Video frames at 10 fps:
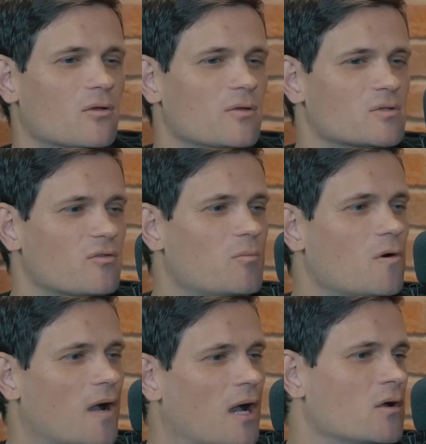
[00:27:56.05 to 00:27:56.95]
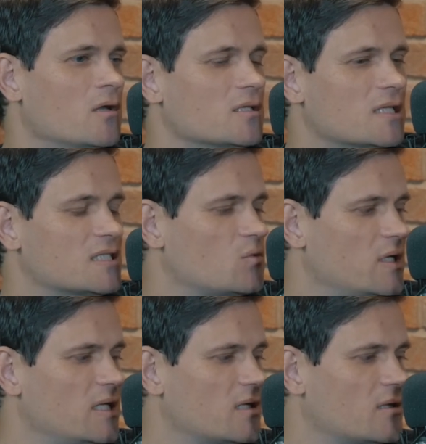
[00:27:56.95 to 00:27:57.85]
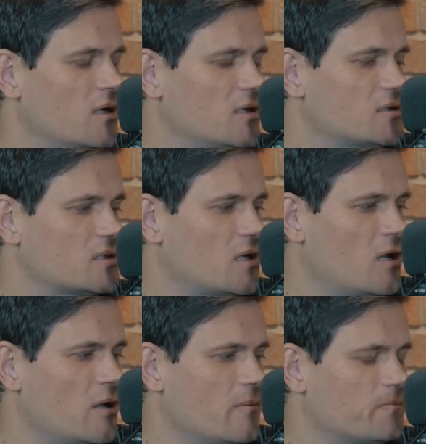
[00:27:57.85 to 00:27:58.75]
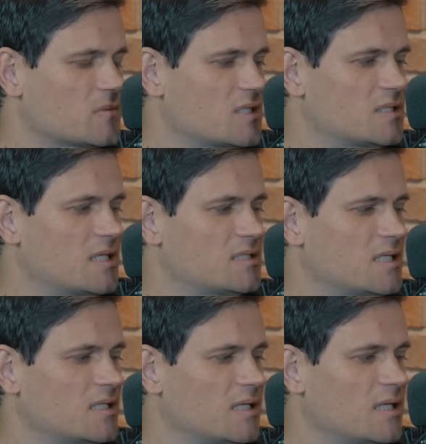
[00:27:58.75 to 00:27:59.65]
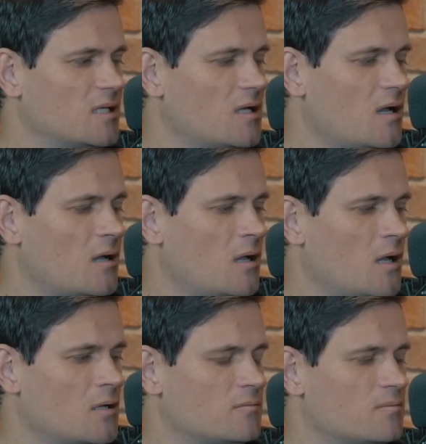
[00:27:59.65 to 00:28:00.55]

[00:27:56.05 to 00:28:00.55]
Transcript: there was a report out earlier this week that statistically, it's